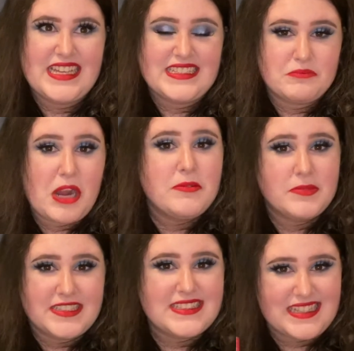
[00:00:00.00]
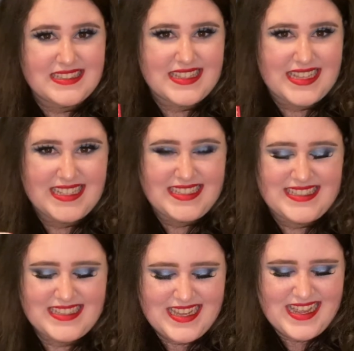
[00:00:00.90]
probably since
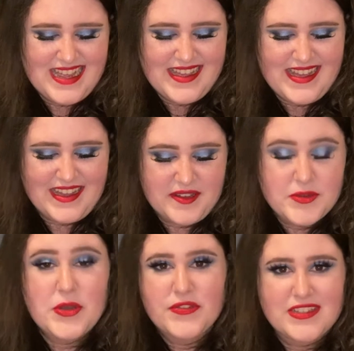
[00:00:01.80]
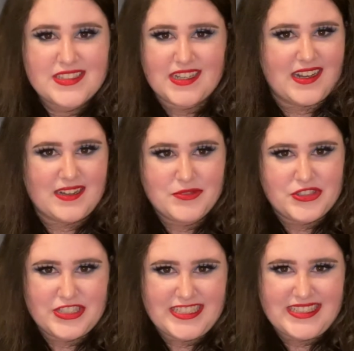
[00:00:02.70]
this. No offense to her. I'm sure
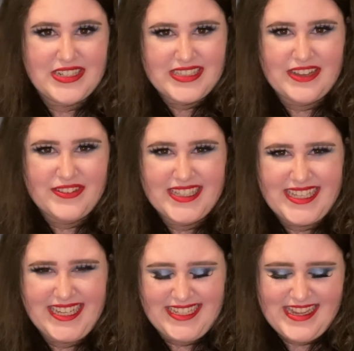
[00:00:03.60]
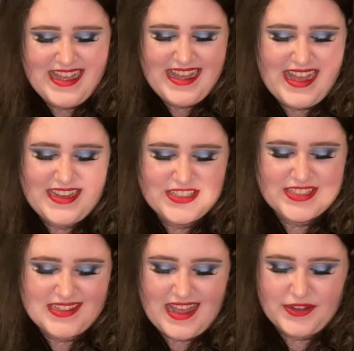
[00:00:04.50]
she's still lovely. I
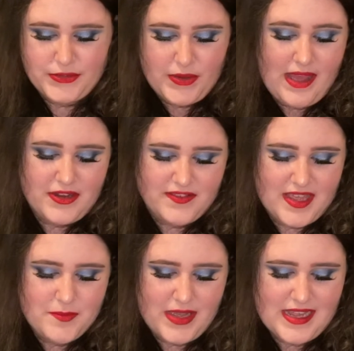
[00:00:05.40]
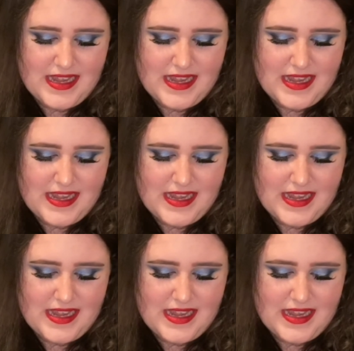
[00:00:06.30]
just kind of grew out of it. But